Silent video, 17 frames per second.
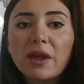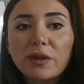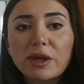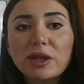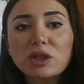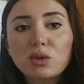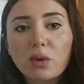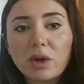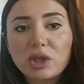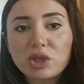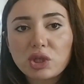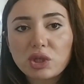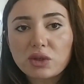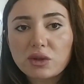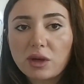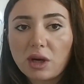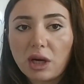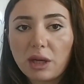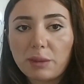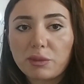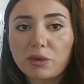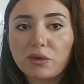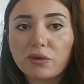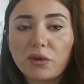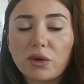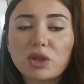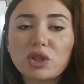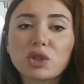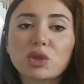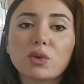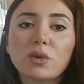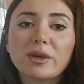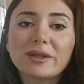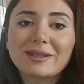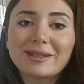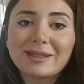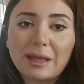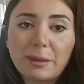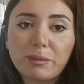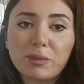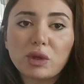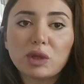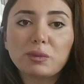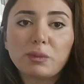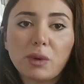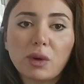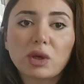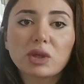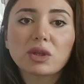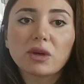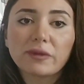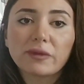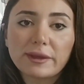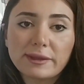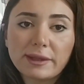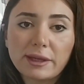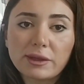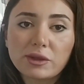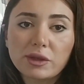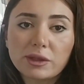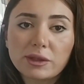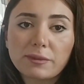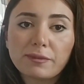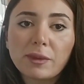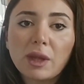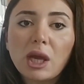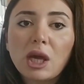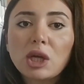This question type refers to a separate part of the sentence.